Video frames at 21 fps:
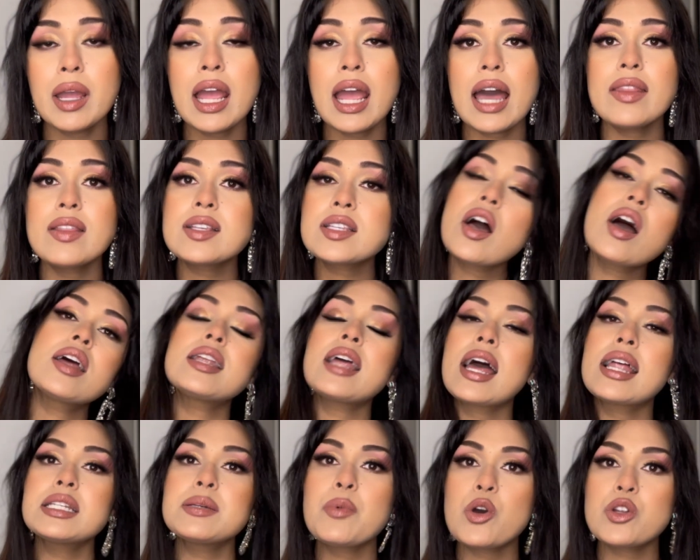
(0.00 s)
And this
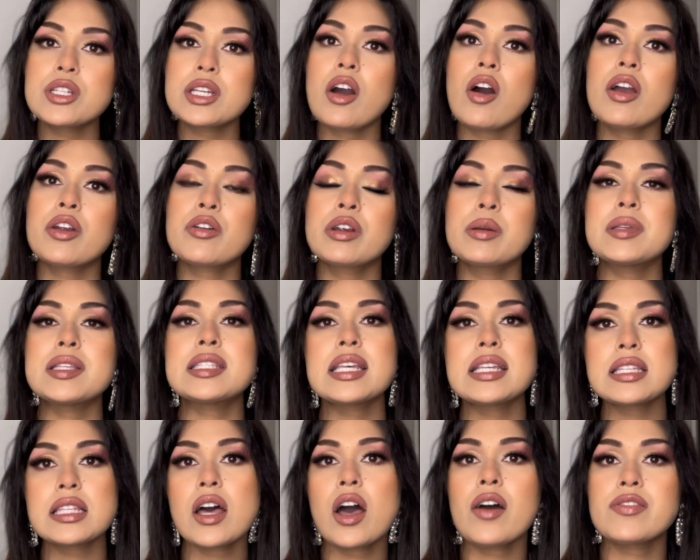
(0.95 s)
antibiotic eye cream, it says
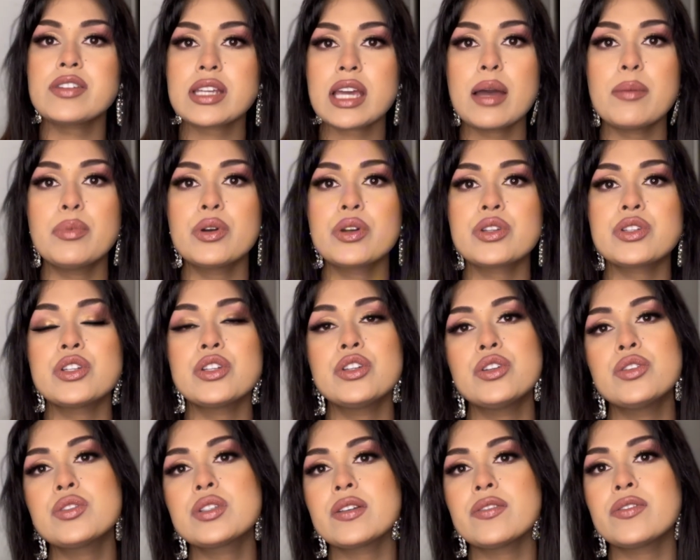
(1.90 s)
in the aftercare book to
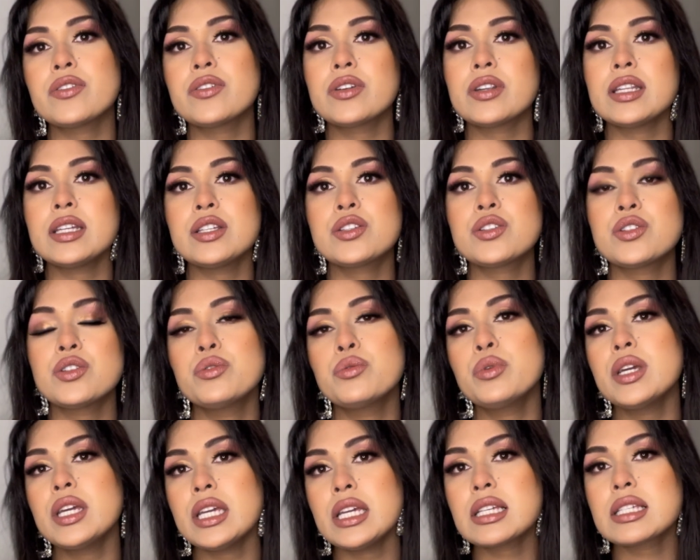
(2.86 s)
use it for at least 2
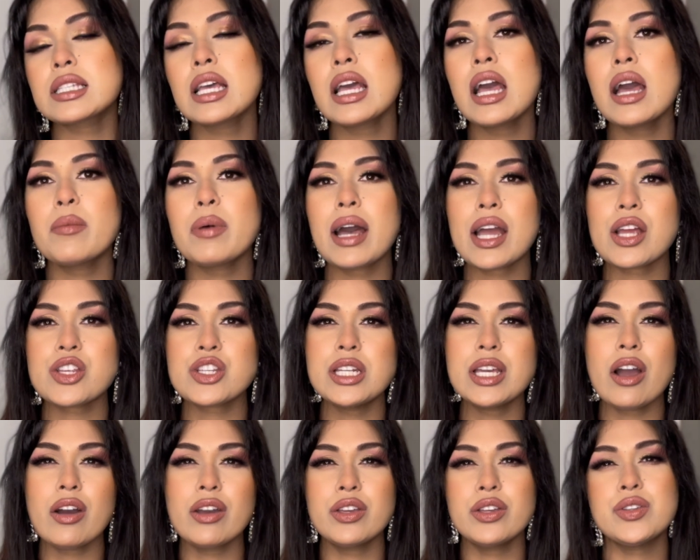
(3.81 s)
weeks, but actually
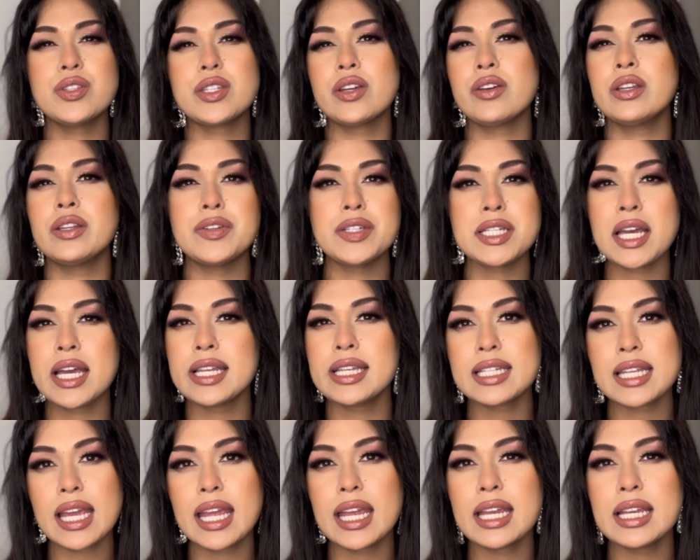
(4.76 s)
I used it only for 10
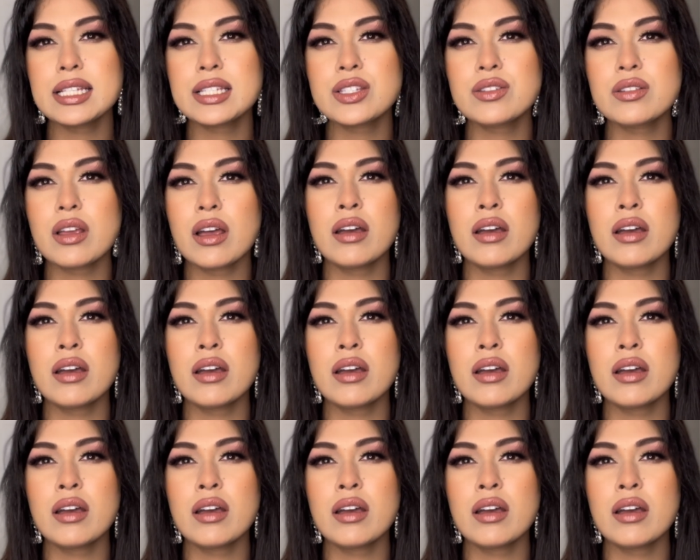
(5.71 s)
days.